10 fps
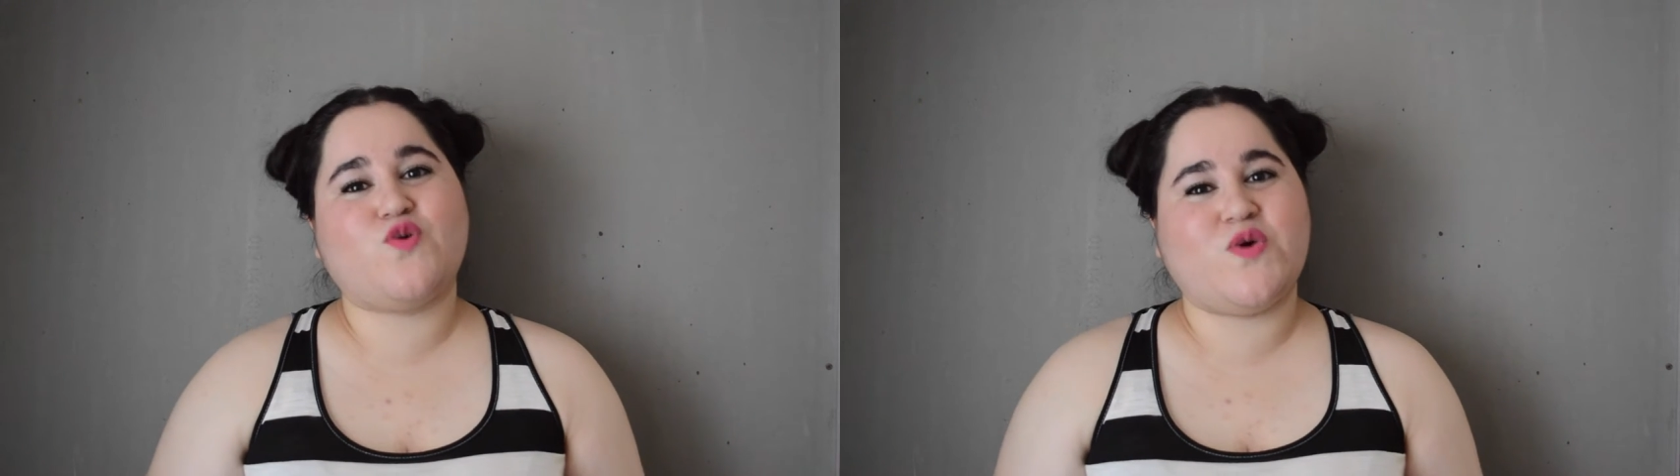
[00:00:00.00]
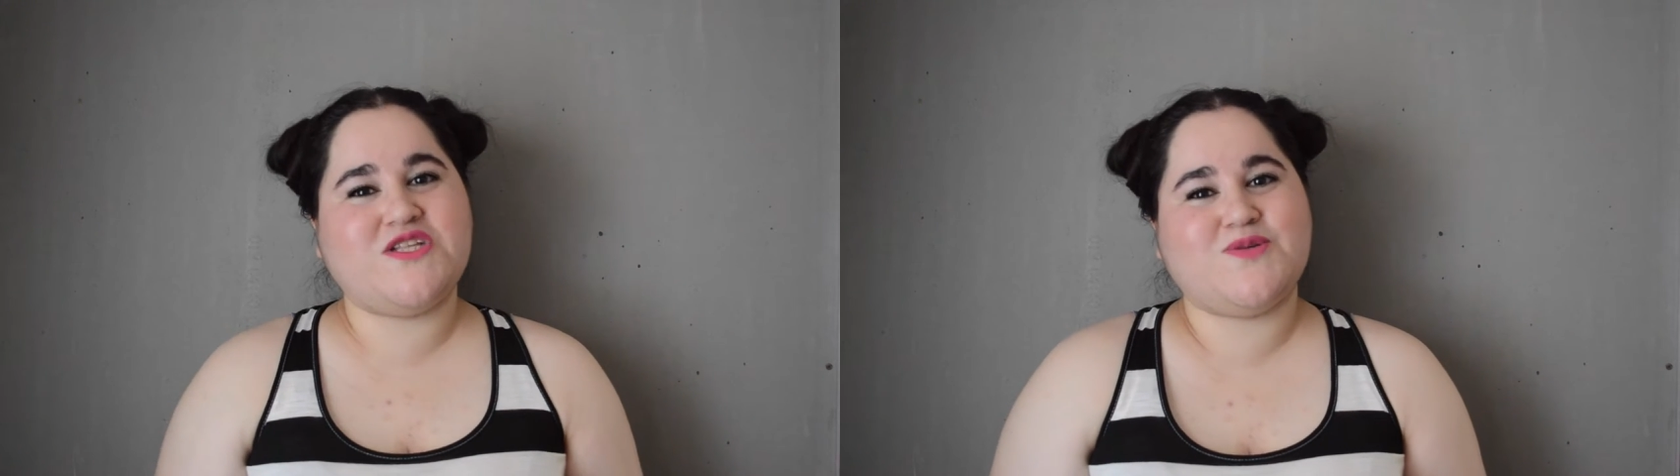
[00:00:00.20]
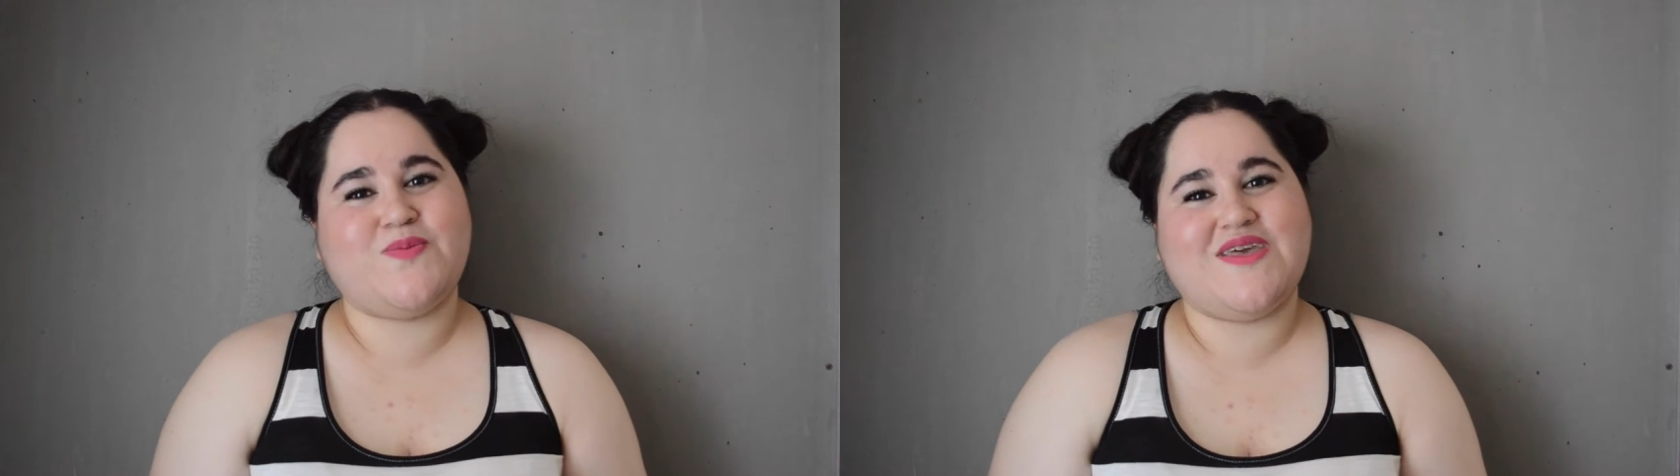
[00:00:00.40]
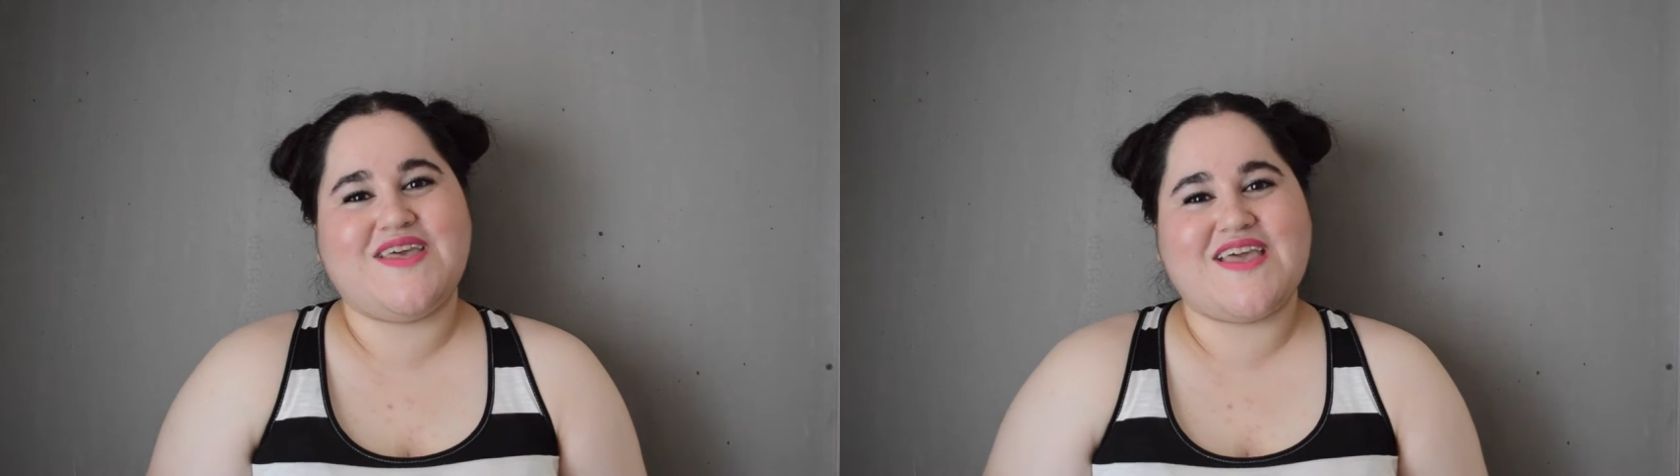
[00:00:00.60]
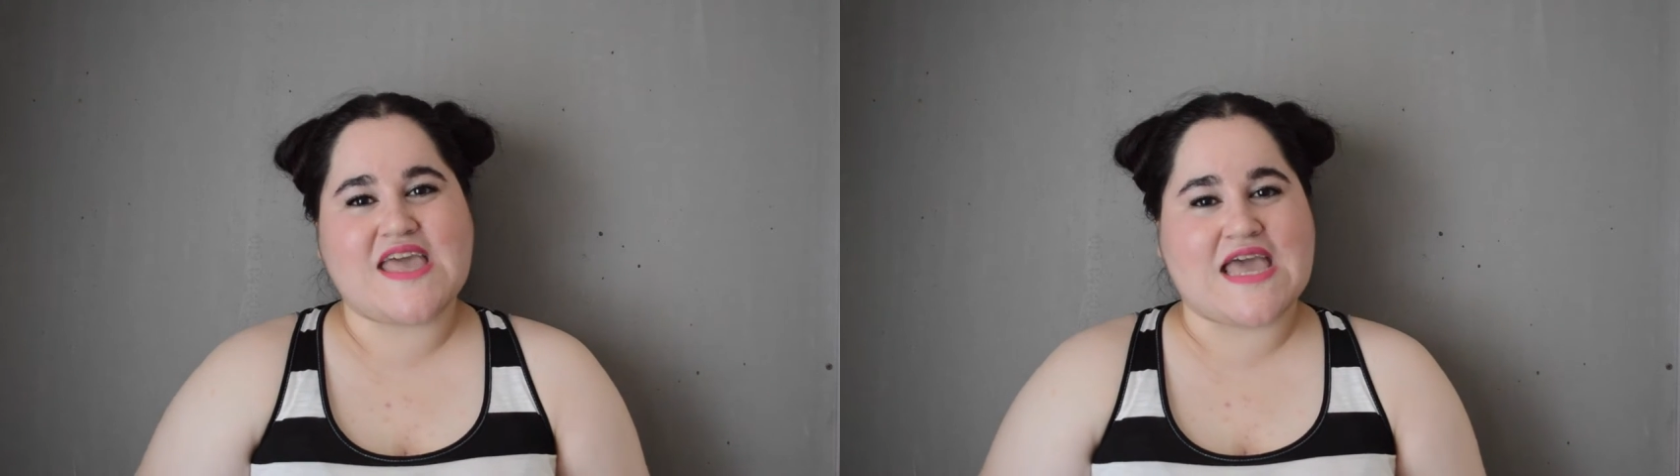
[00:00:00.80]
going to
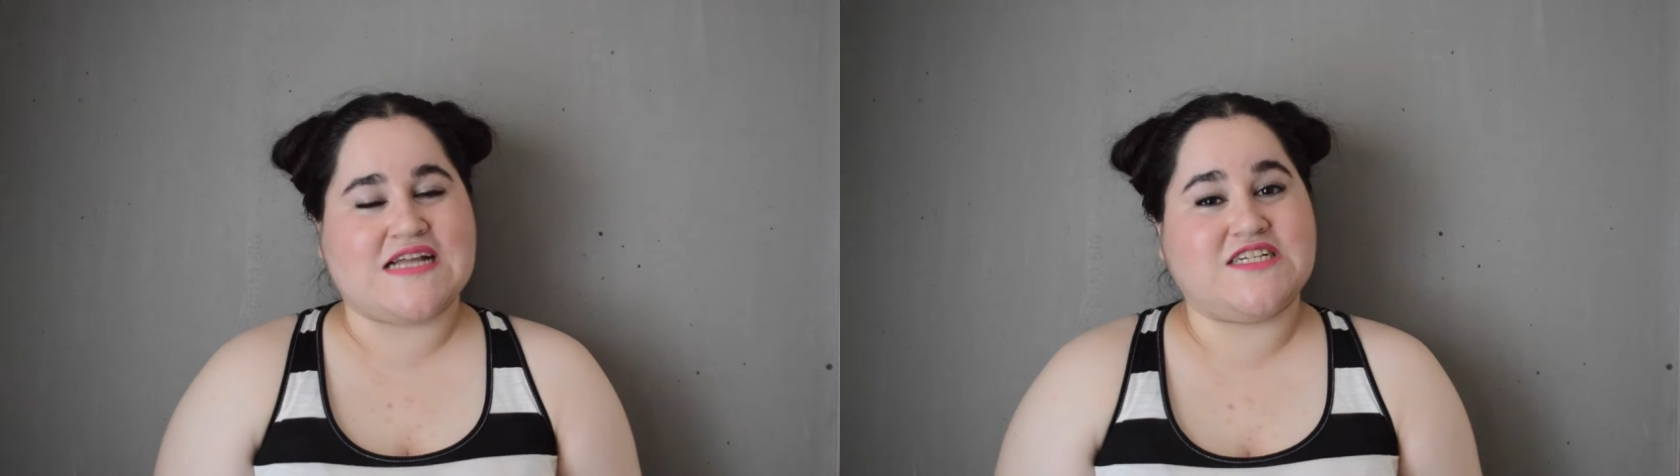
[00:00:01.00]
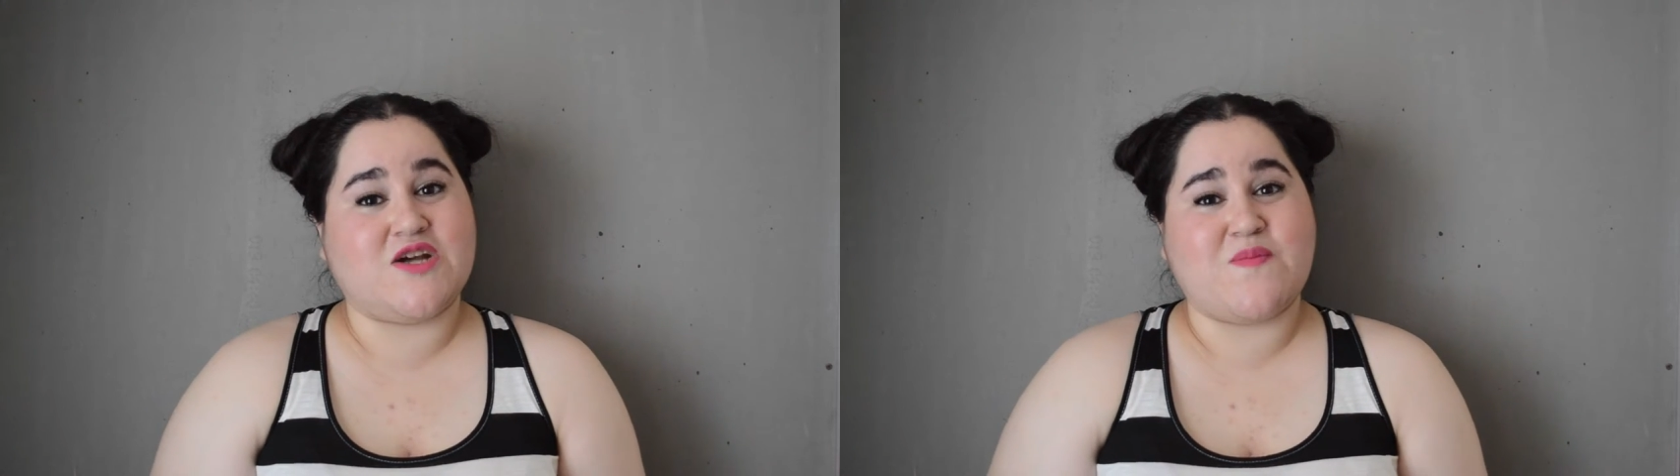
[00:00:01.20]
be an